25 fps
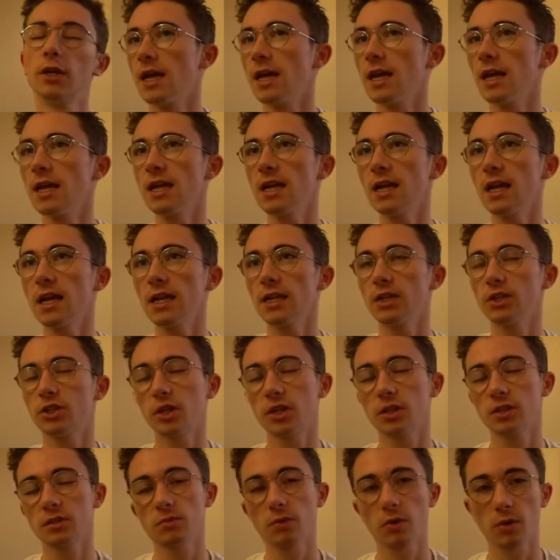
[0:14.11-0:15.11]
English
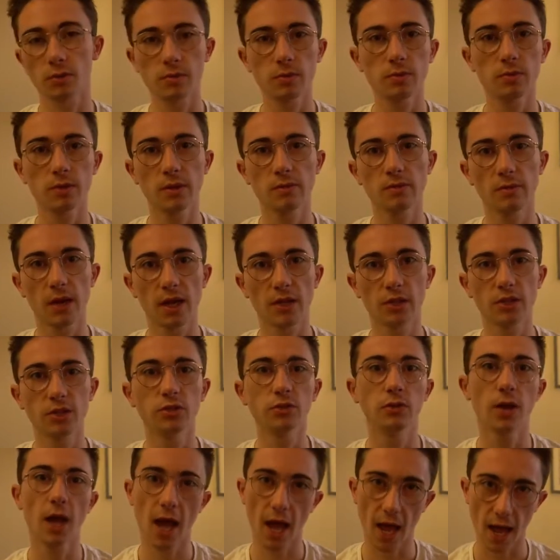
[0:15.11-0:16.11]
has probably made
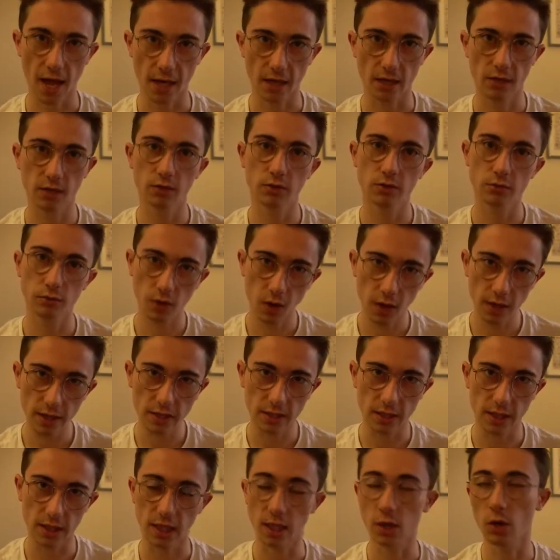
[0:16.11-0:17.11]
you hate
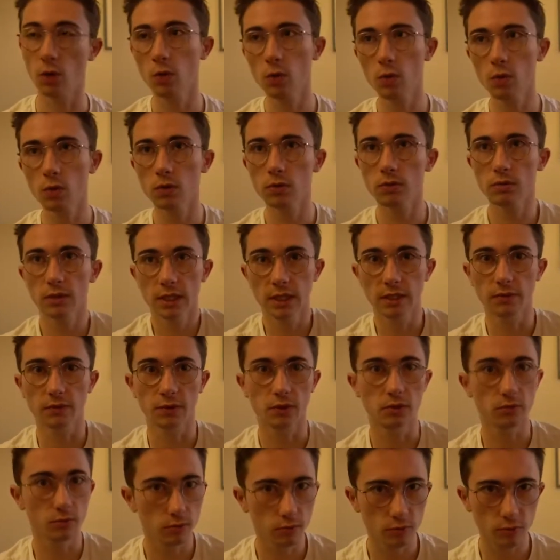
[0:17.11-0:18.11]
writing or
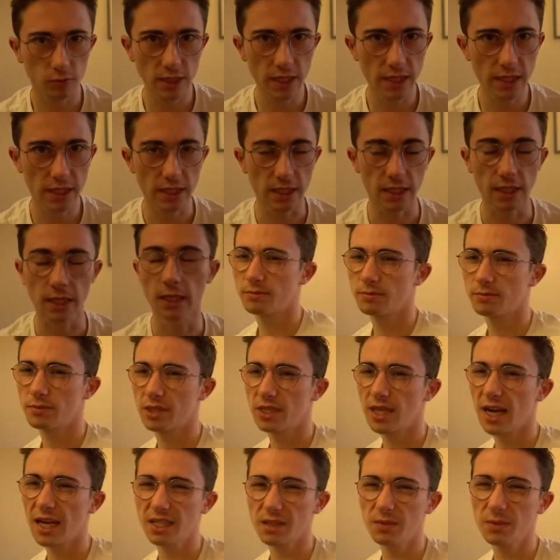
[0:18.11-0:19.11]
even reading.
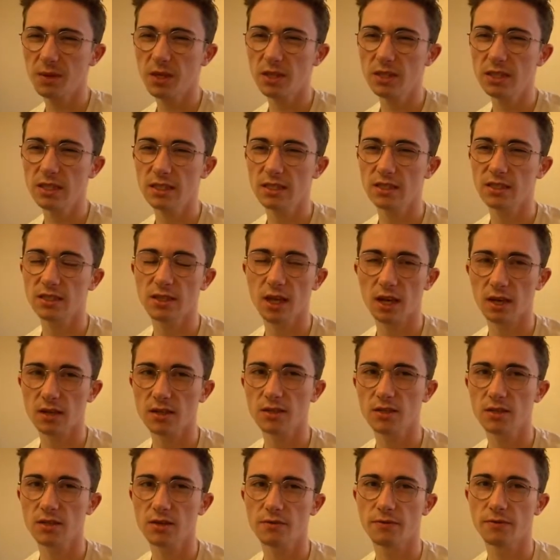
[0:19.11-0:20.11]
But that's because it
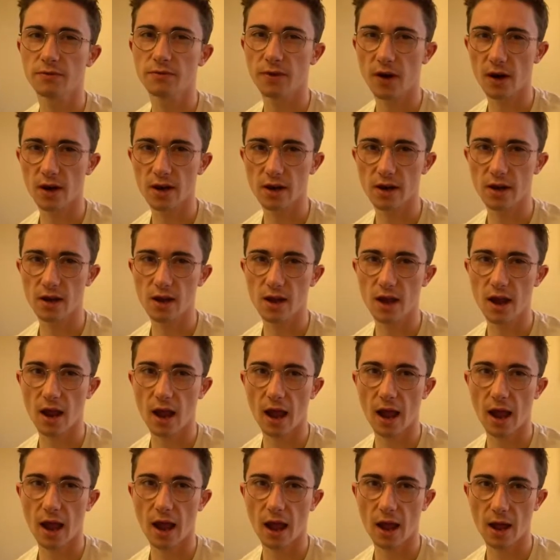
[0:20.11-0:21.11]
sucks the
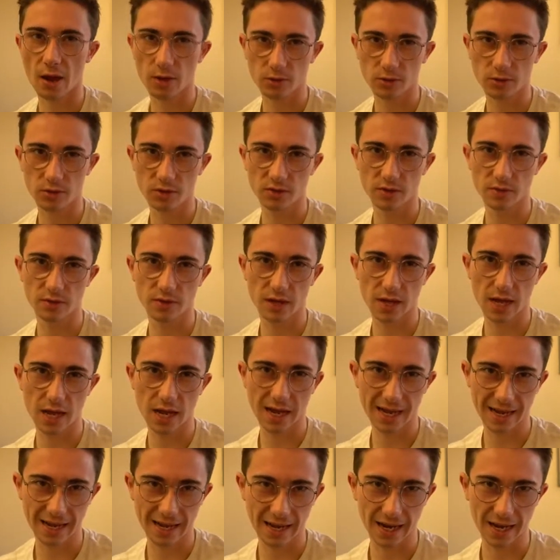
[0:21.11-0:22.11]
fun out of
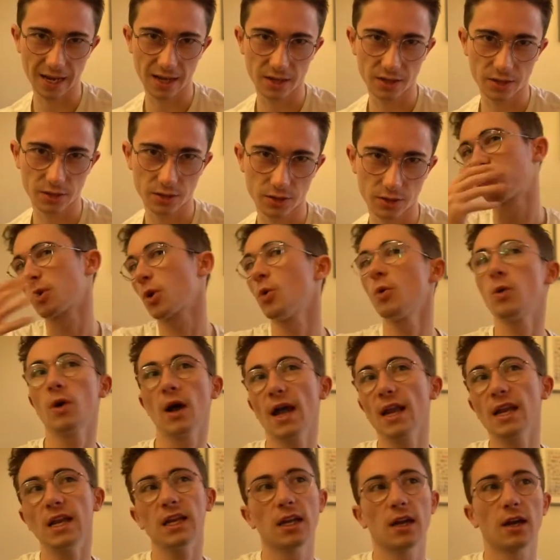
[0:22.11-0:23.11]
English. Or
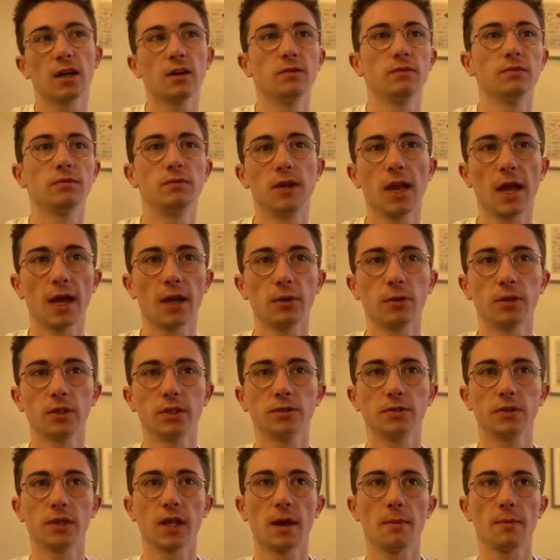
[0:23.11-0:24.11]
any kind of
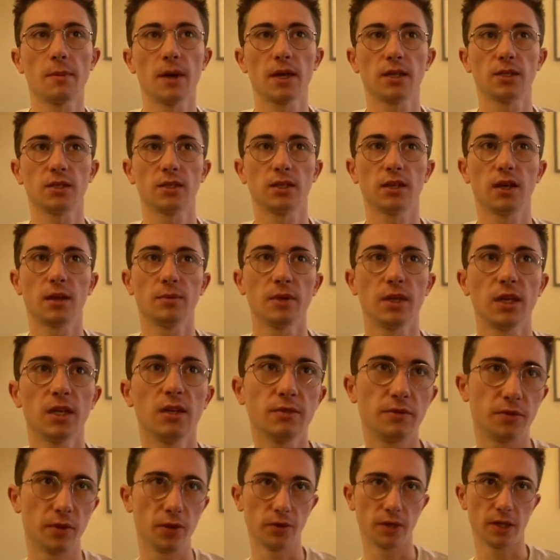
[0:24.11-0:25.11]
language for that matter. I mean,
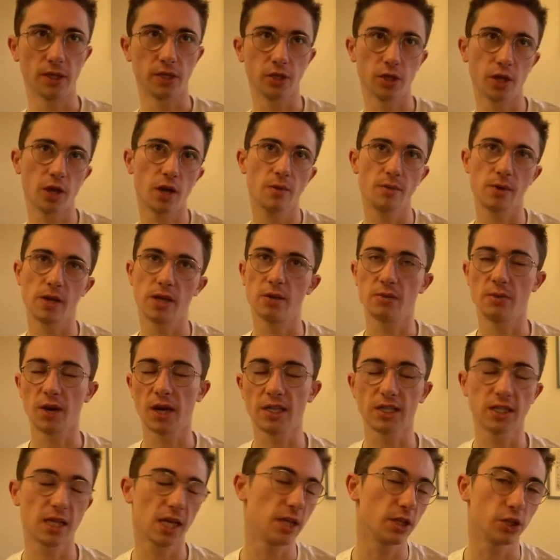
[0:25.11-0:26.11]
if you're in Germany, you
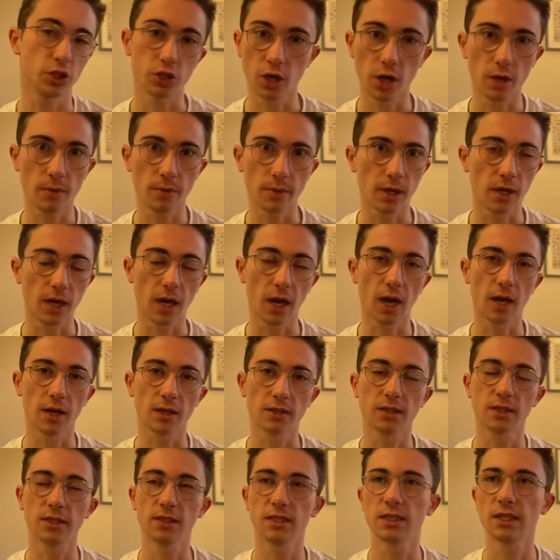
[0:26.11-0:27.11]
might take German
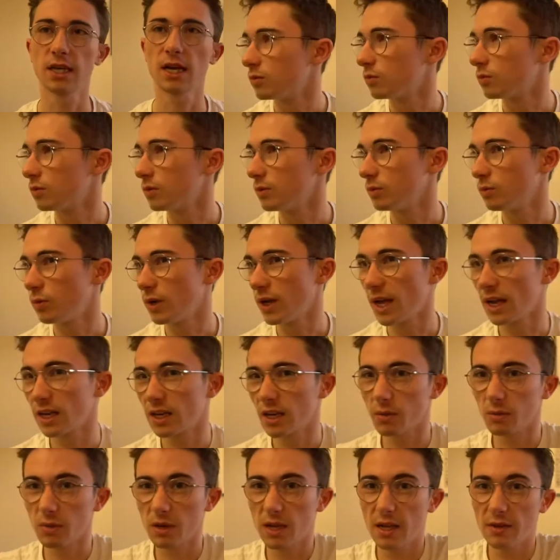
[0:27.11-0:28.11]
classes. We
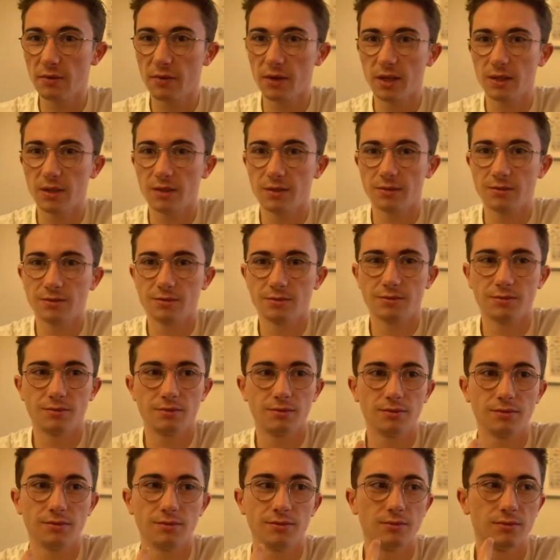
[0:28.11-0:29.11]
end up
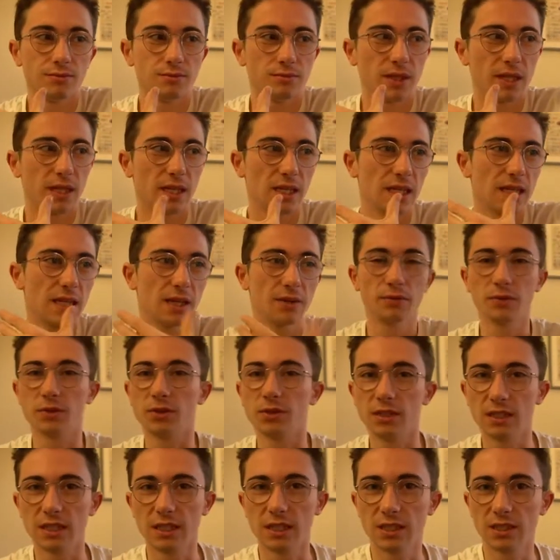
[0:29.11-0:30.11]
being
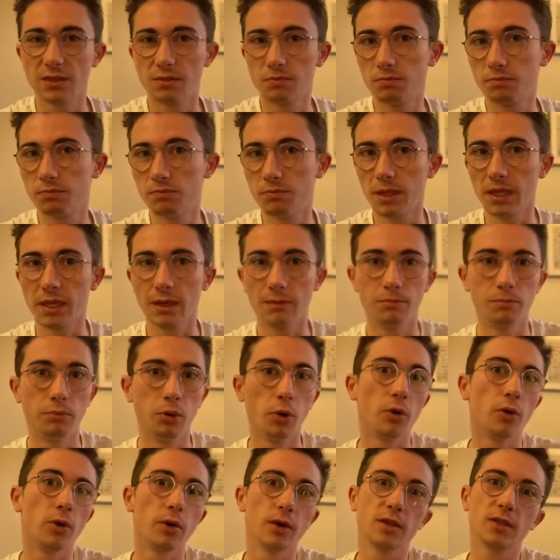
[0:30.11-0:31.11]
given these big
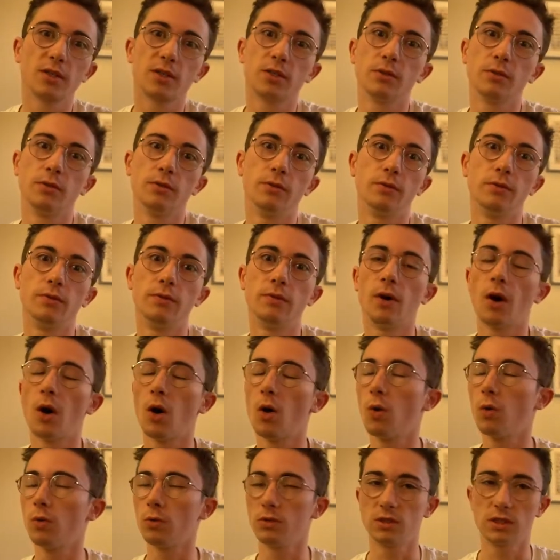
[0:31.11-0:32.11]
books of
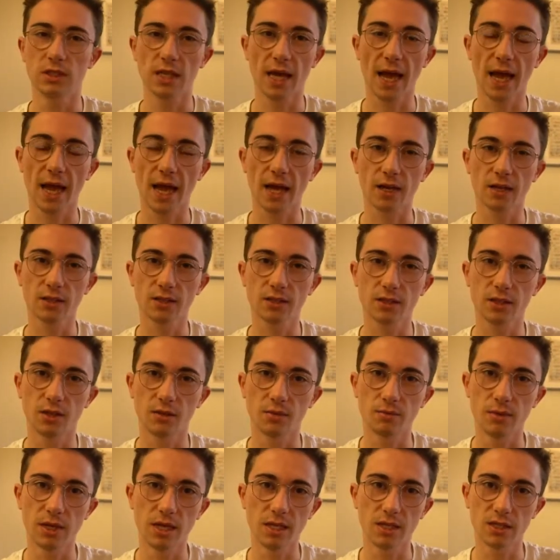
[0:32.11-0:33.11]
old text
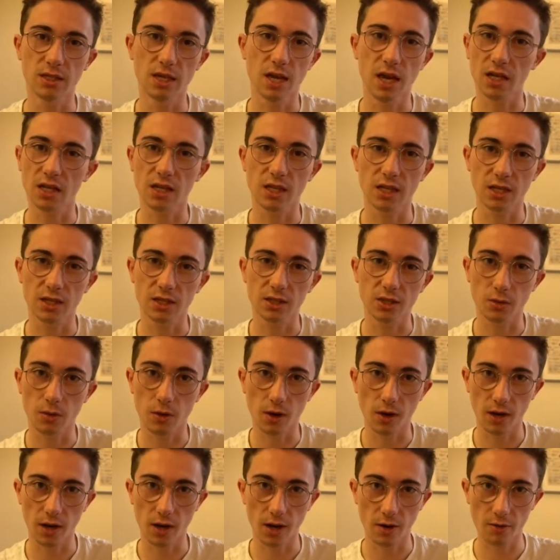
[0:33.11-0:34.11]
that means nothing to
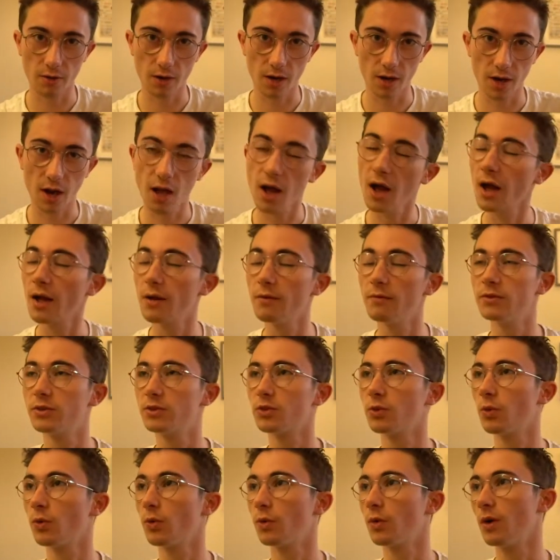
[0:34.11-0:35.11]
our current
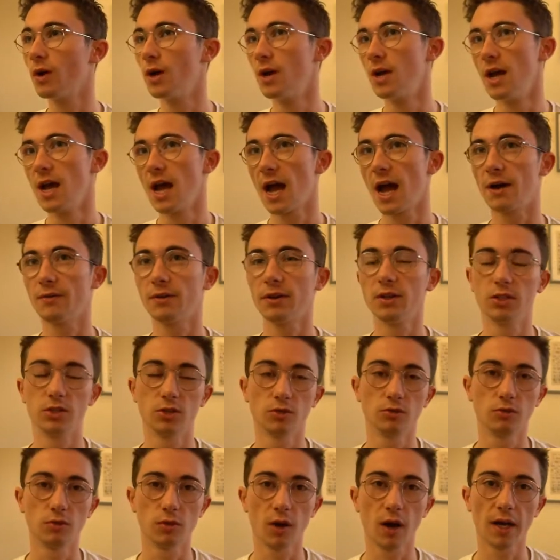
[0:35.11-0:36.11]
lives, or having
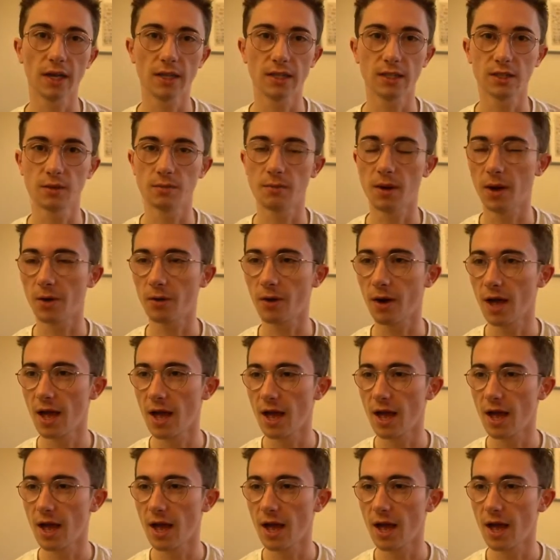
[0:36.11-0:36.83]
to write about